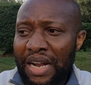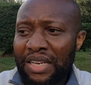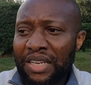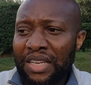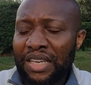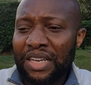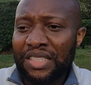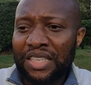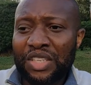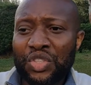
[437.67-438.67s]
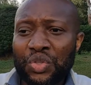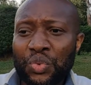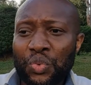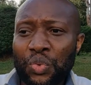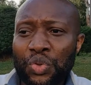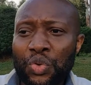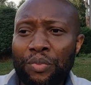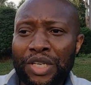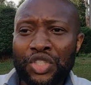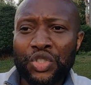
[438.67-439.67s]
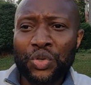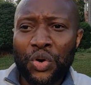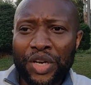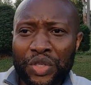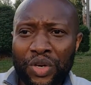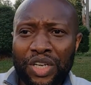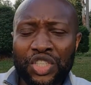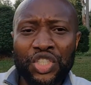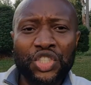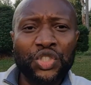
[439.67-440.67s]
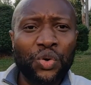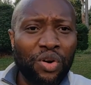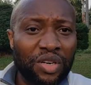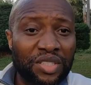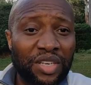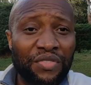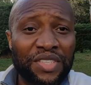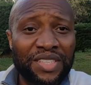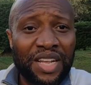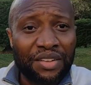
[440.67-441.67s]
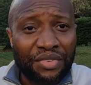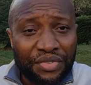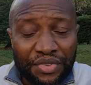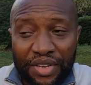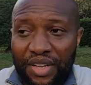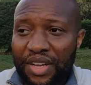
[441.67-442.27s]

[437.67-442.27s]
And in a sense too, you mature into an assurance of self